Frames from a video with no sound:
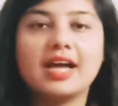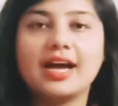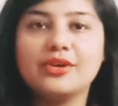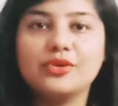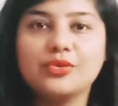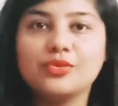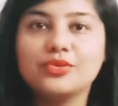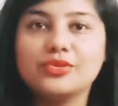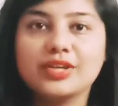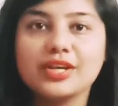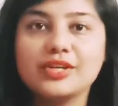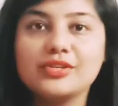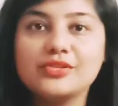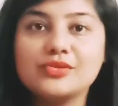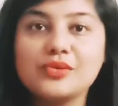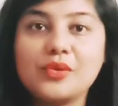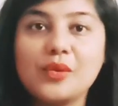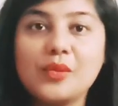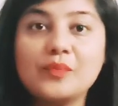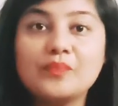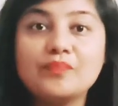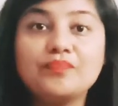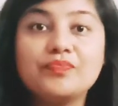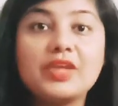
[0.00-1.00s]
I don't think
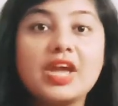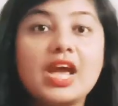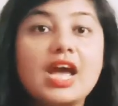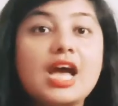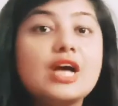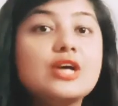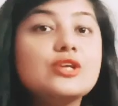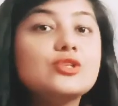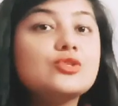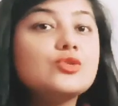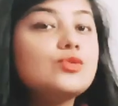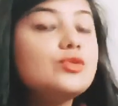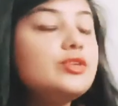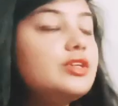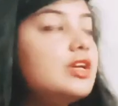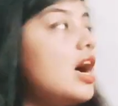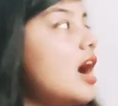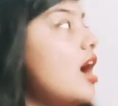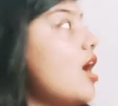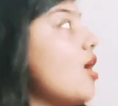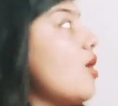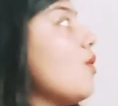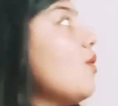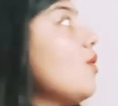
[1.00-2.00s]
so. So
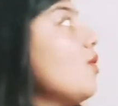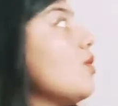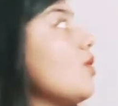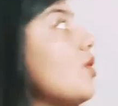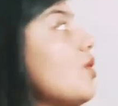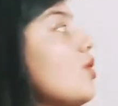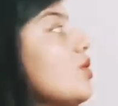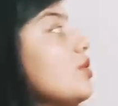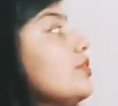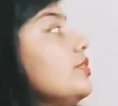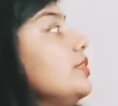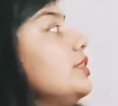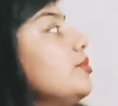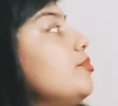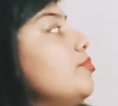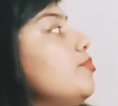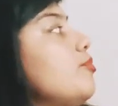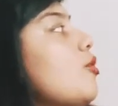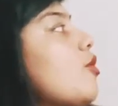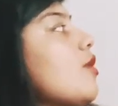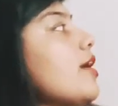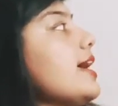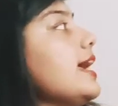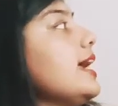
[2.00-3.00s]
now the
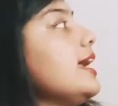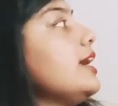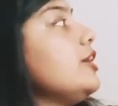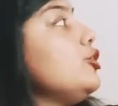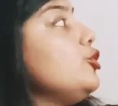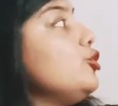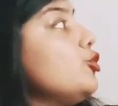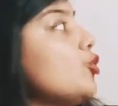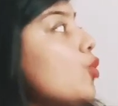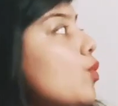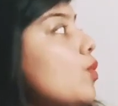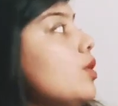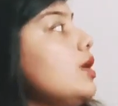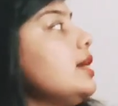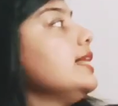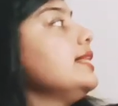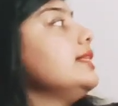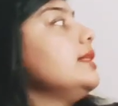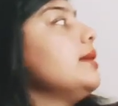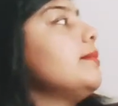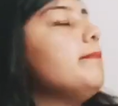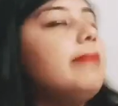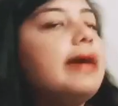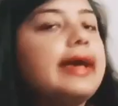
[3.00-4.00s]
boy told
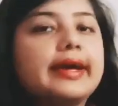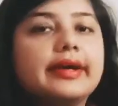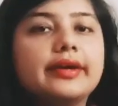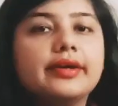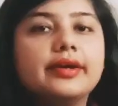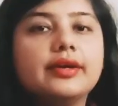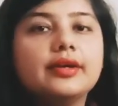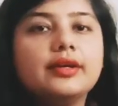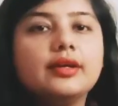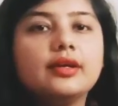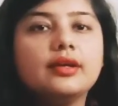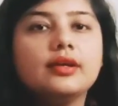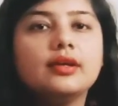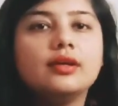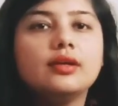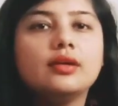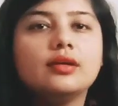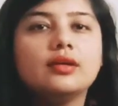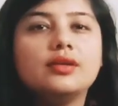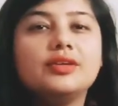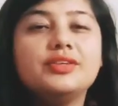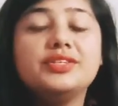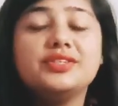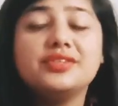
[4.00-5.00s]
the beggar,
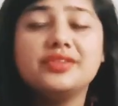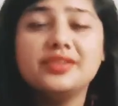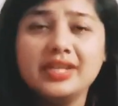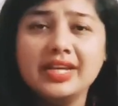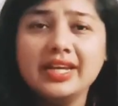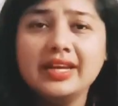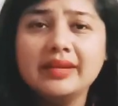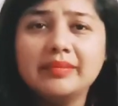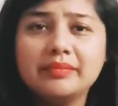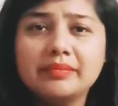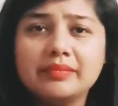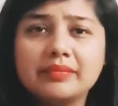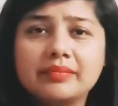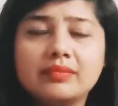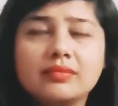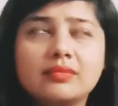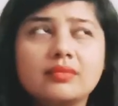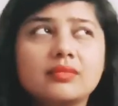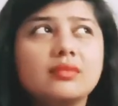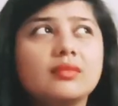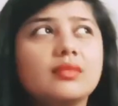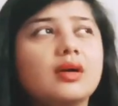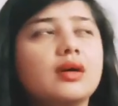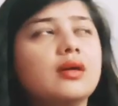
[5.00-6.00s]
dream.
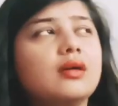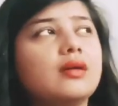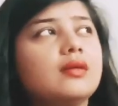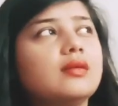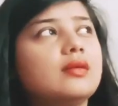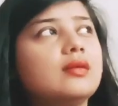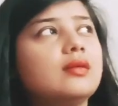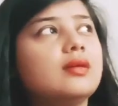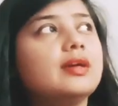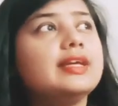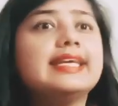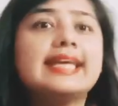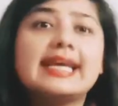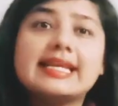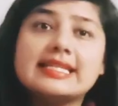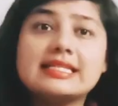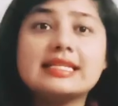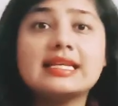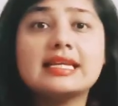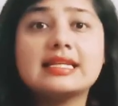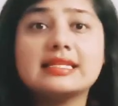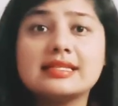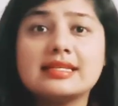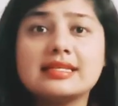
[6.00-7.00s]

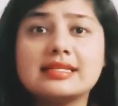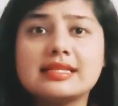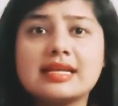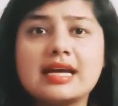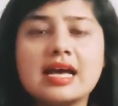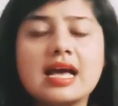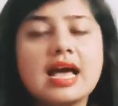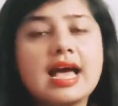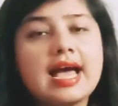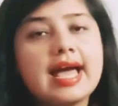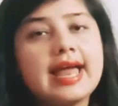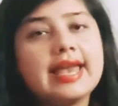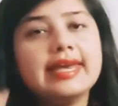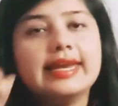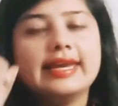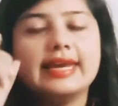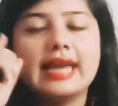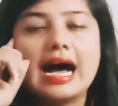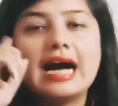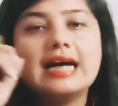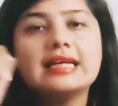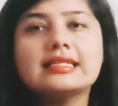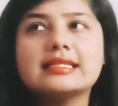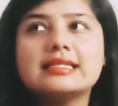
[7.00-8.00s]
Yes.
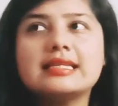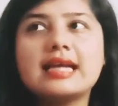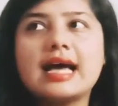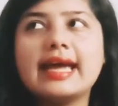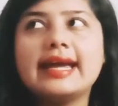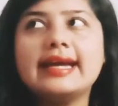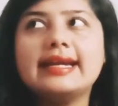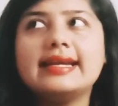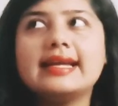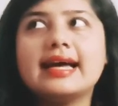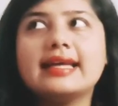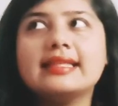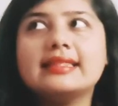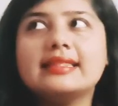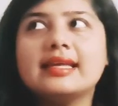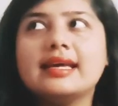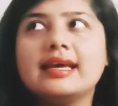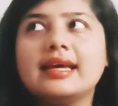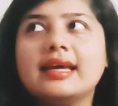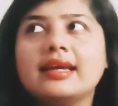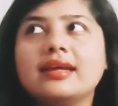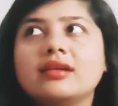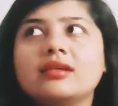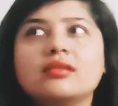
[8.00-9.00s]
Last night I
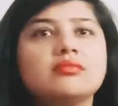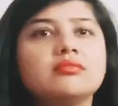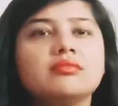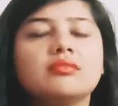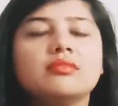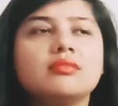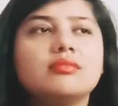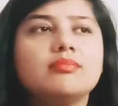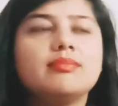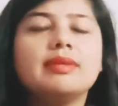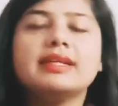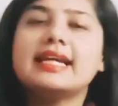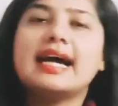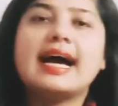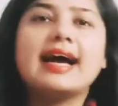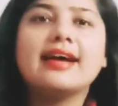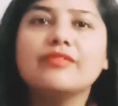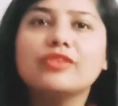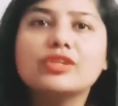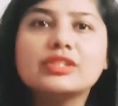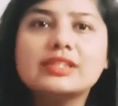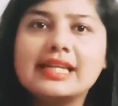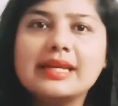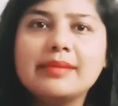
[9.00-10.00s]
think, but
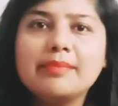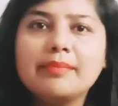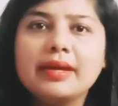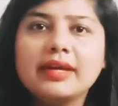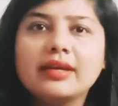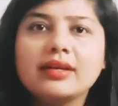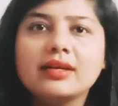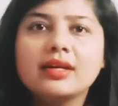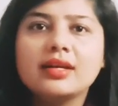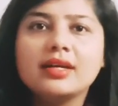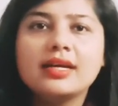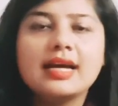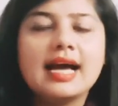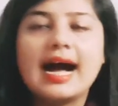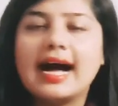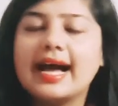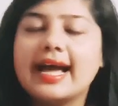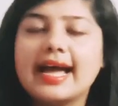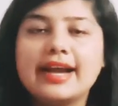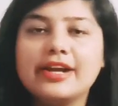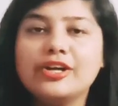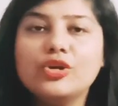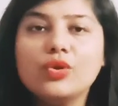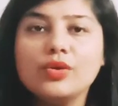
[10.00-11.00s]
I was sleeping. I
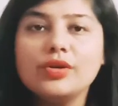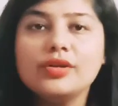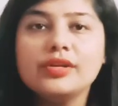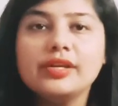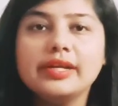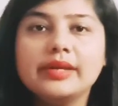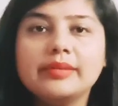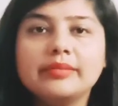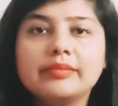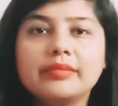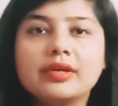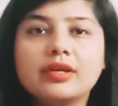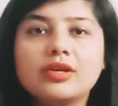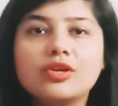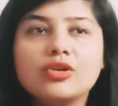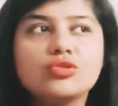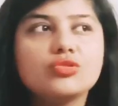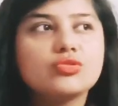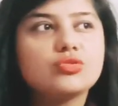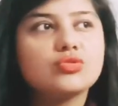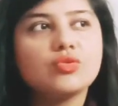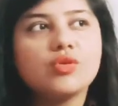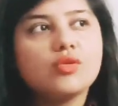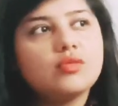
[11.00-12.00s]
had no dream.
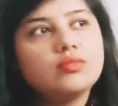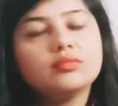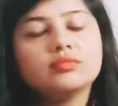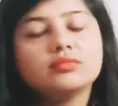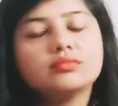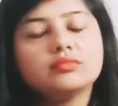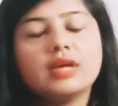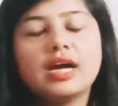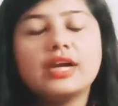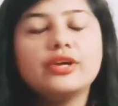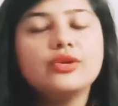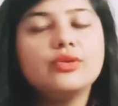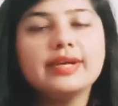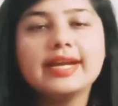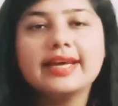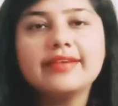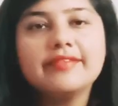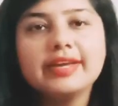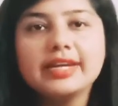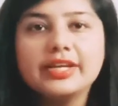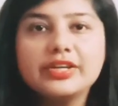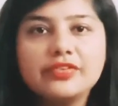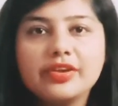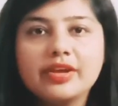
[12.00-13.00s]
So I don't
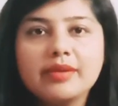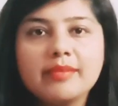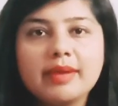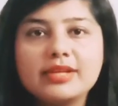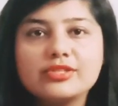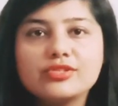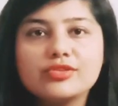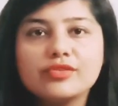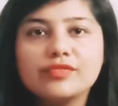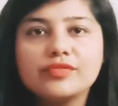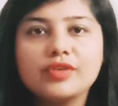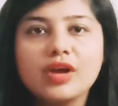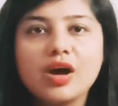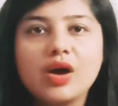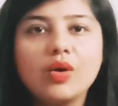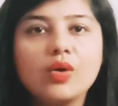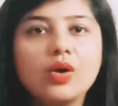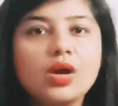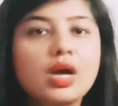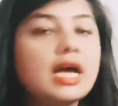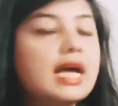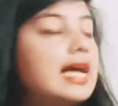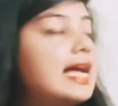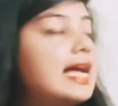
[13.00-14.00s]
have any dream as of now.